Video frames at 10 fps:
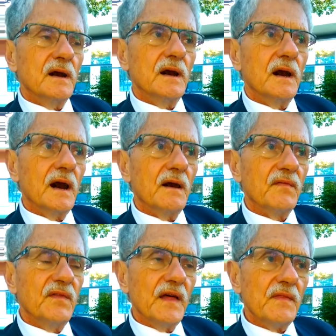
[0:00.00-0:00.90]

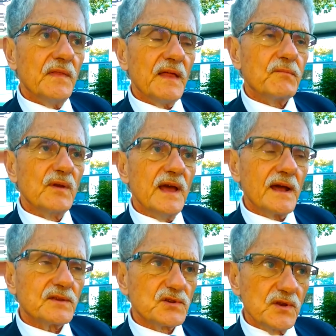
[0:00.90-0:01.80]
That we
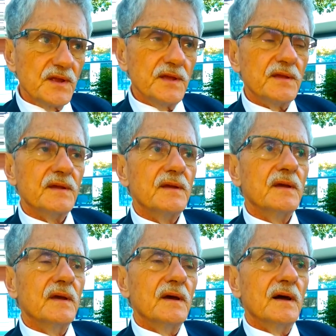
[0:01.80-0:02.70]
actually
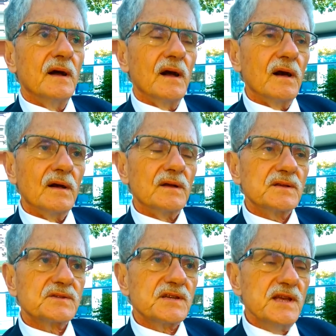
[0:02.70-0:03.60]

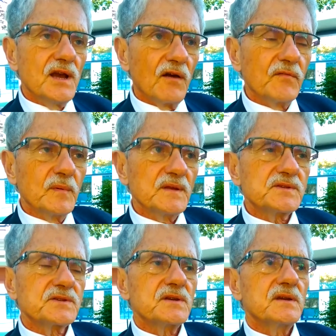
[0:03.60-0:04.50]
see governments
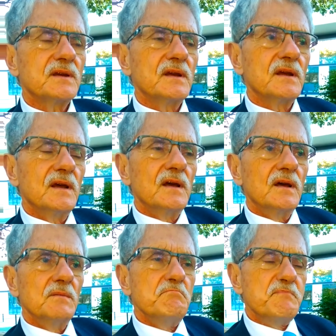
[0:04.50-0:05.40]

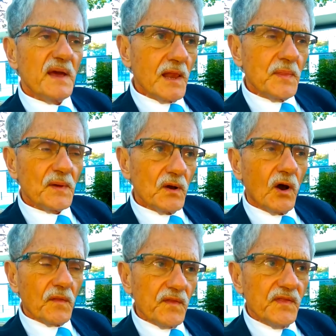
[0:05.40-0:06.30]
built
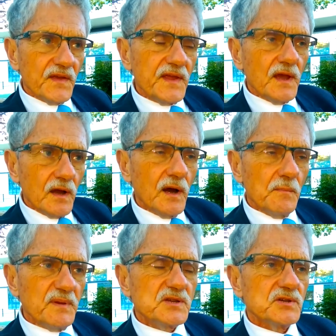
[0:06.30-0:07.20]
on the
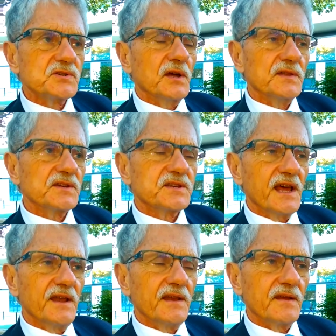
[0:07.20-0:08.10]
ambitious
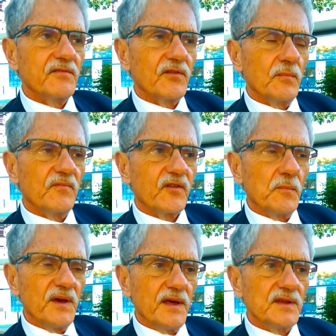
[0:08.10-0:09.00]
understanding from
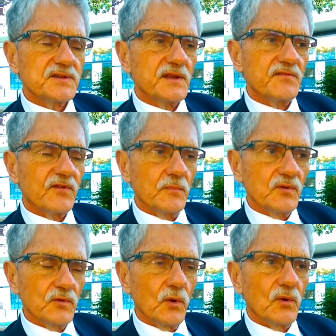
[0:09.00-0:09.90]
Paris and from
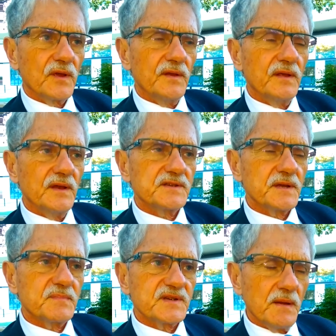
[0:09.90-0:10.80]
New York in
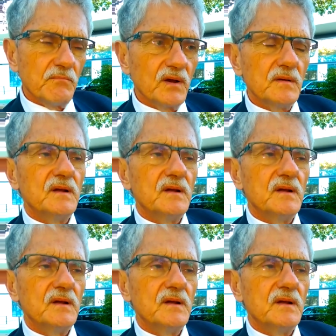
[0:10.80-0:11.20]
September,